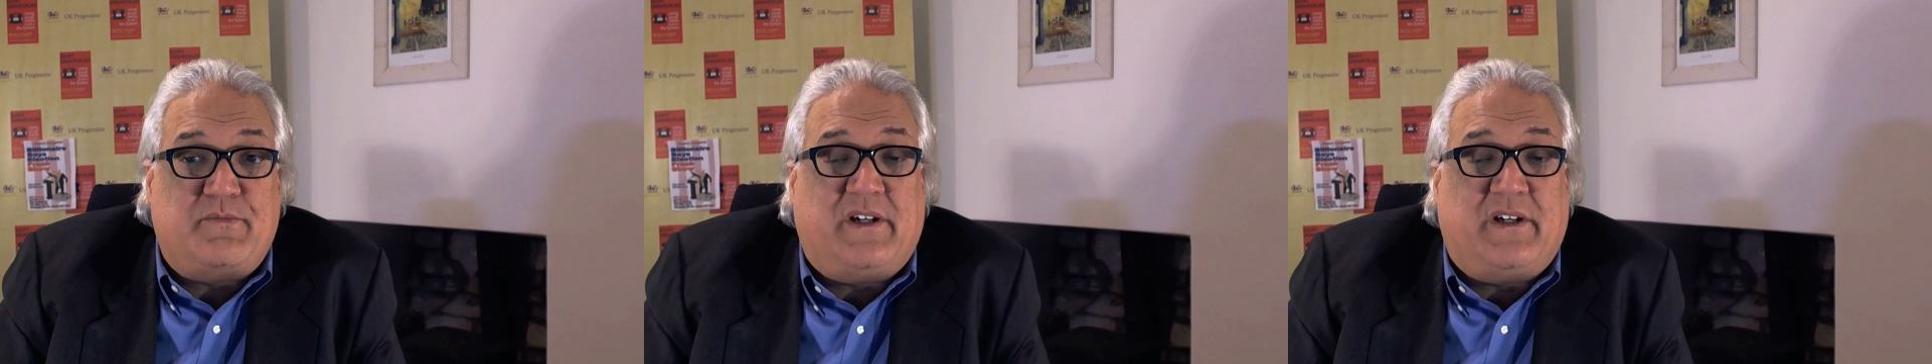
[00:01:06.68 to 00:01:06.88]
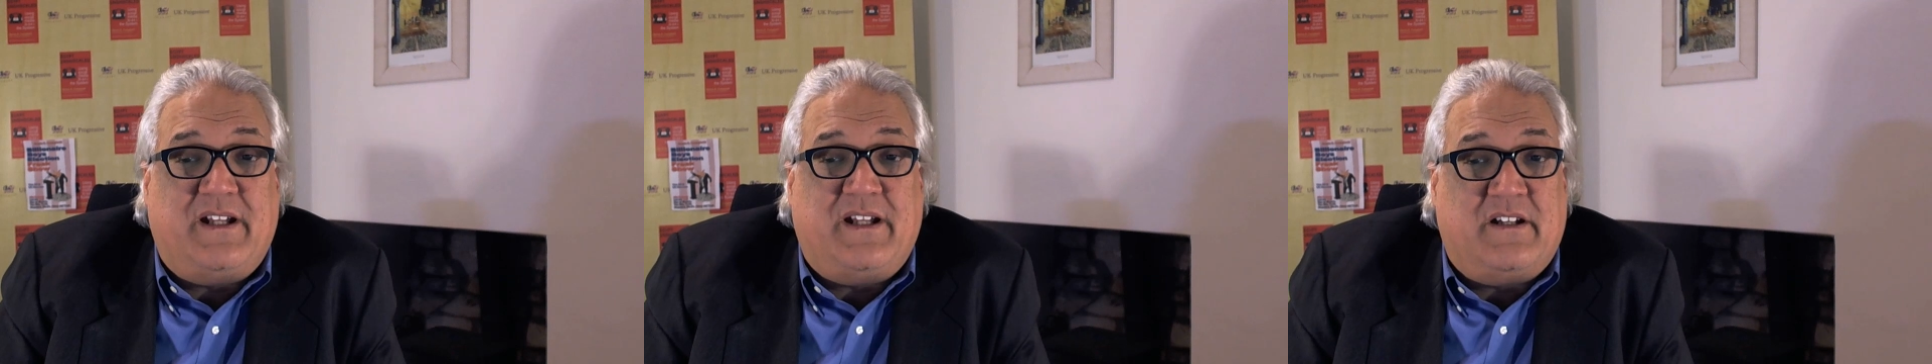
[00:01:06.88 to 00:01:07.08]

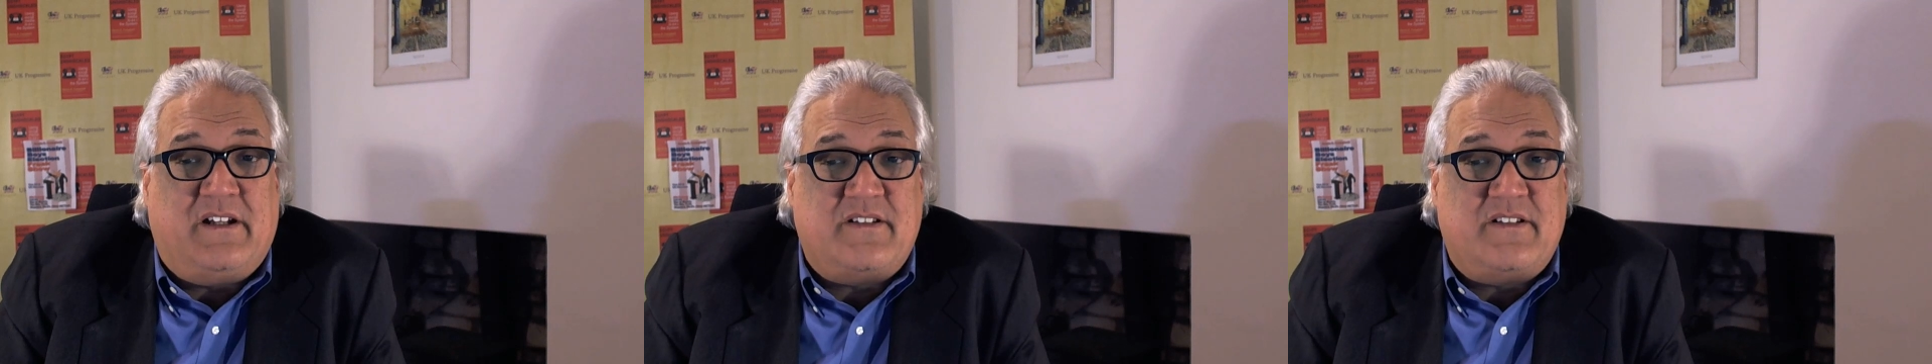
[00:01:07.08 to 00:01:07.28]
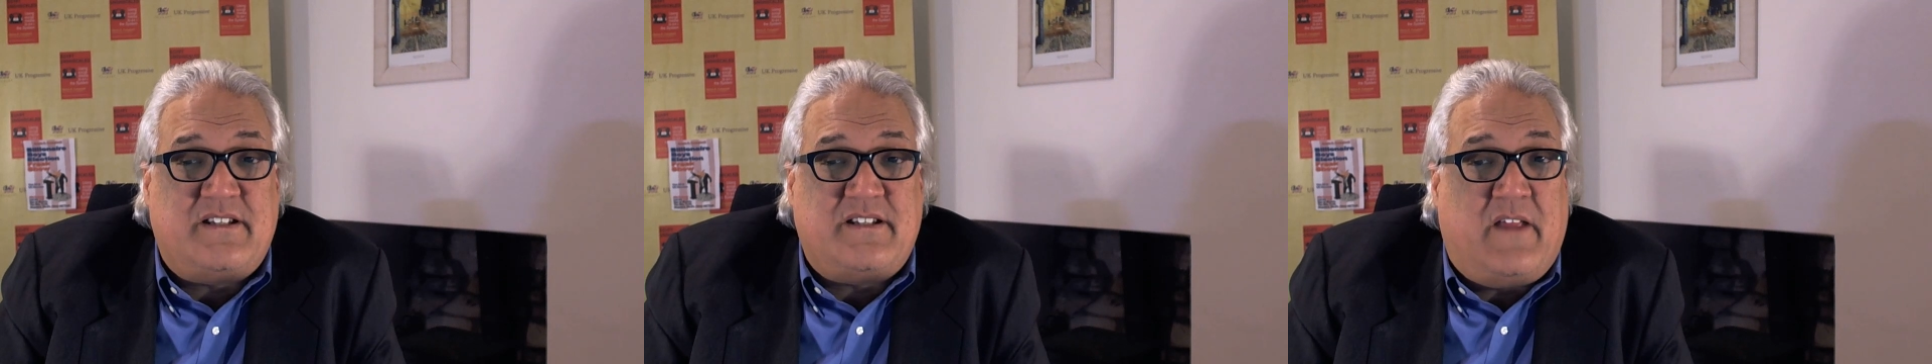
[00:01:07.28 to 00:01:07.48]
party
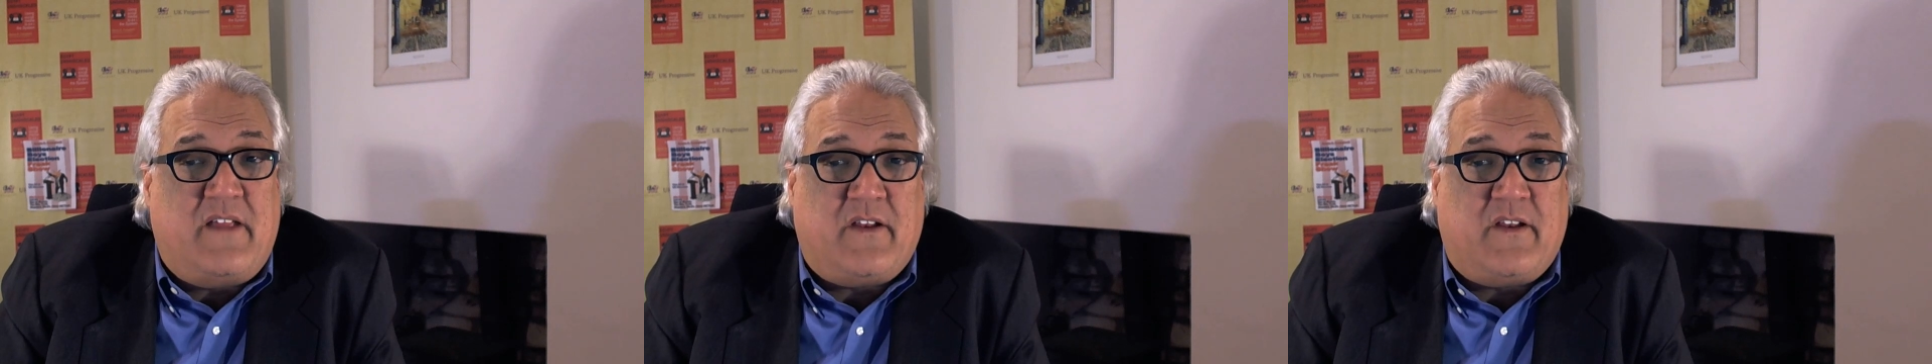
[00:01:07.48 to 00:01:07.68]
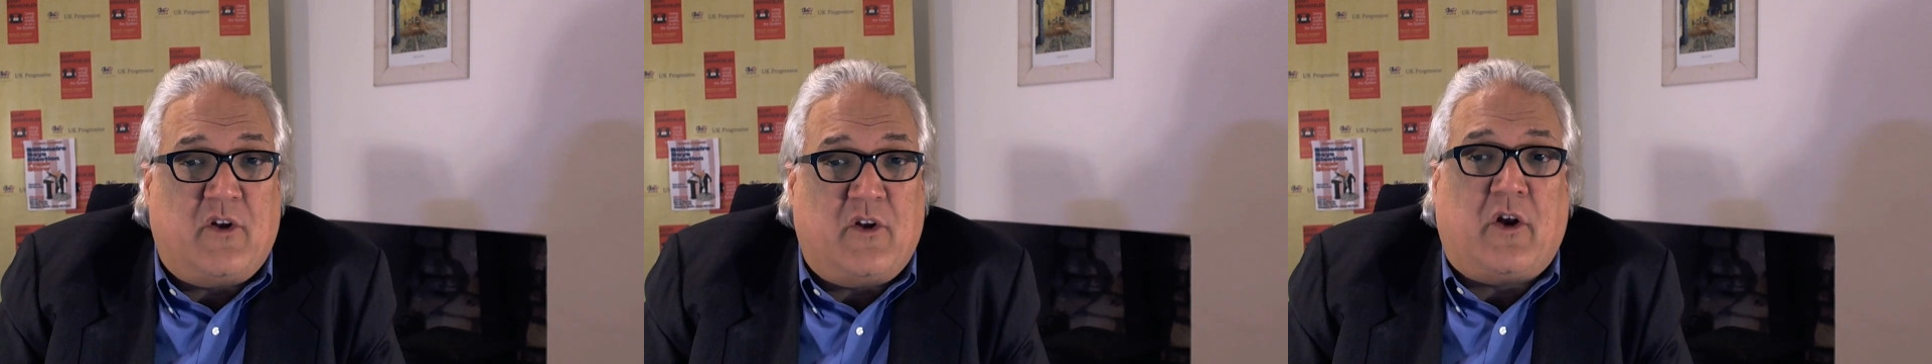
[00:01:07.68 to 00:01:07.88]

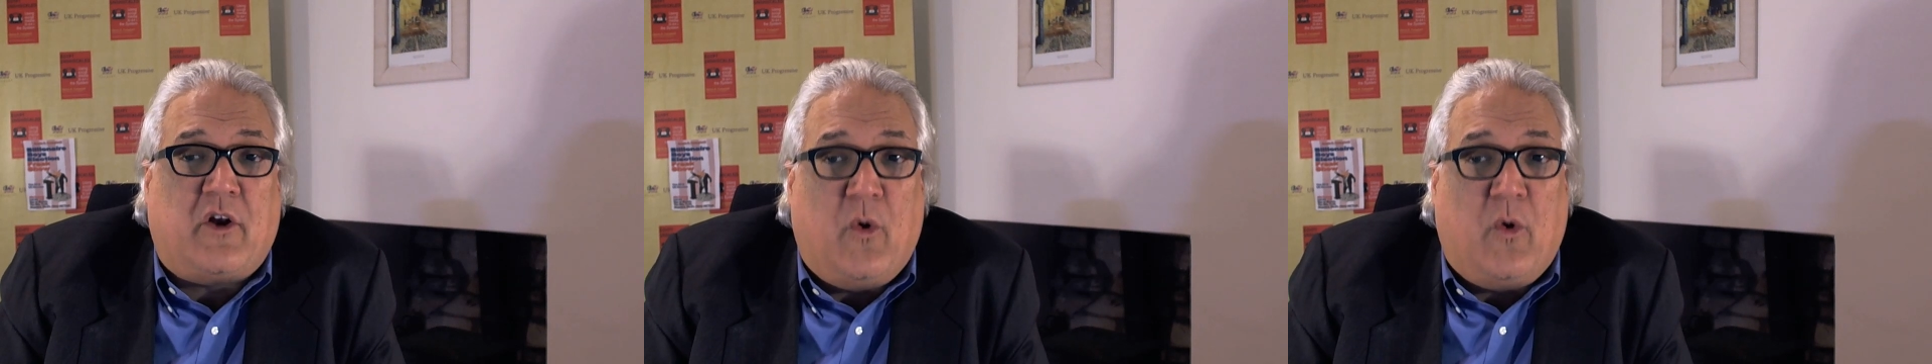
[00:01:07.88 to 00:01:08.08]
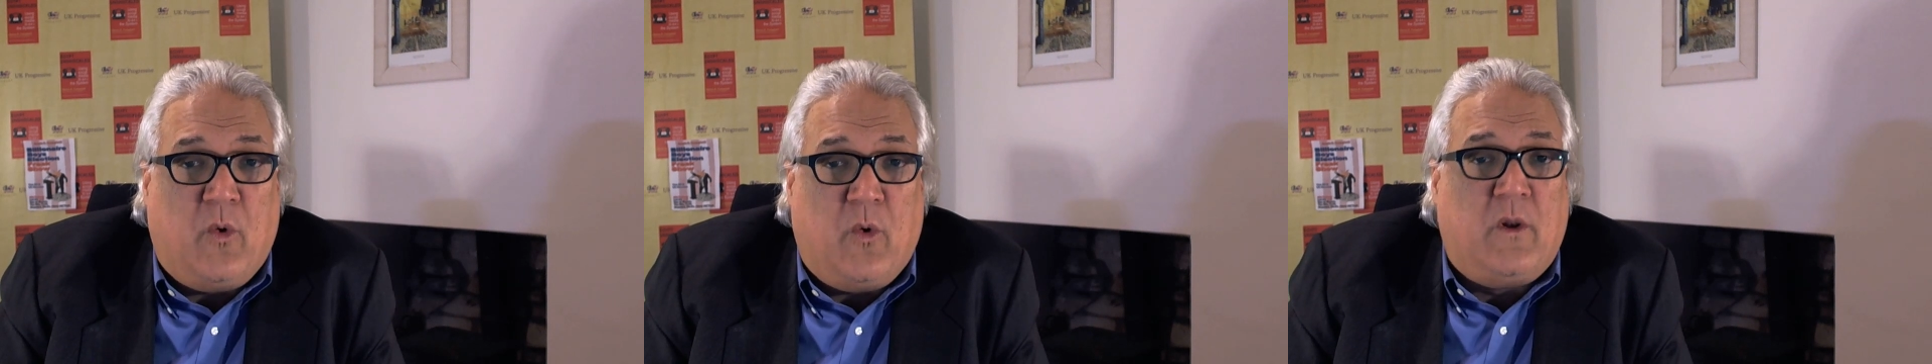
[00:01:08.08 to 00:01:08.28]
understand that
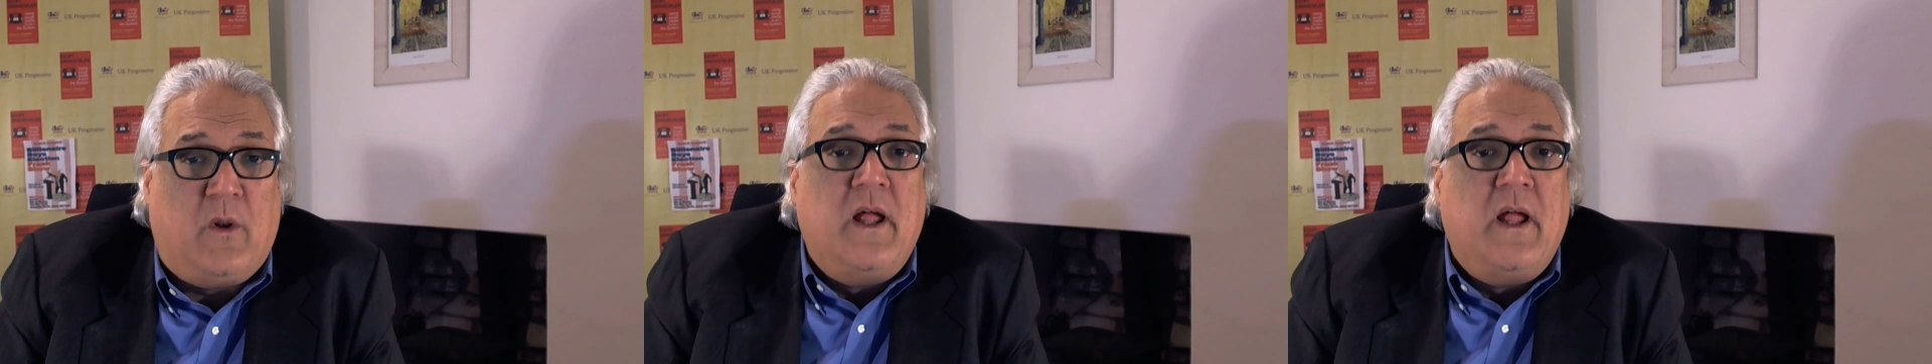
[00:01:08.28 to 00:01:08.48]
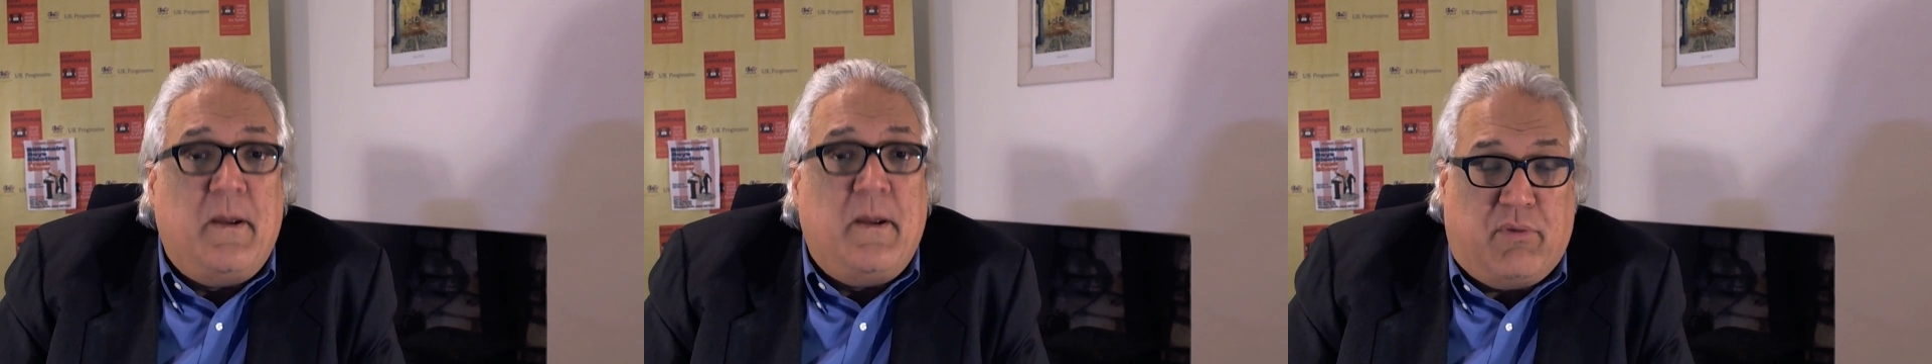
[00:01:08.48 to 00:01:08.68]
not all